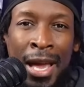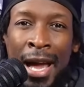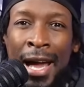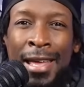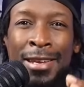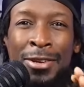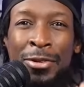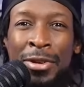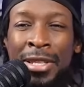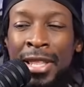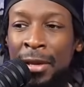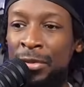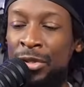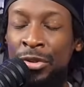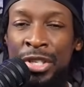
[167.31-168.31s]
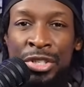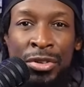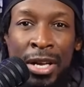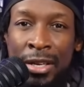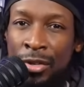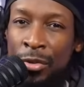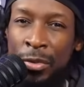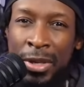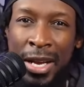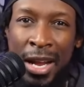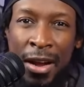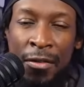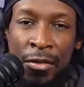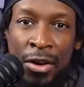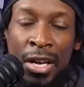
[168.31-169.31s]
I knew that they was going to try to do
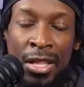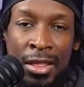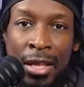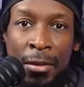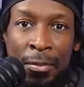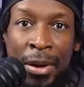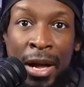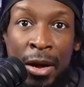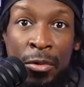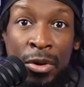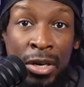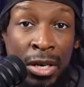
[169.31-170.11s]
whatever in their power,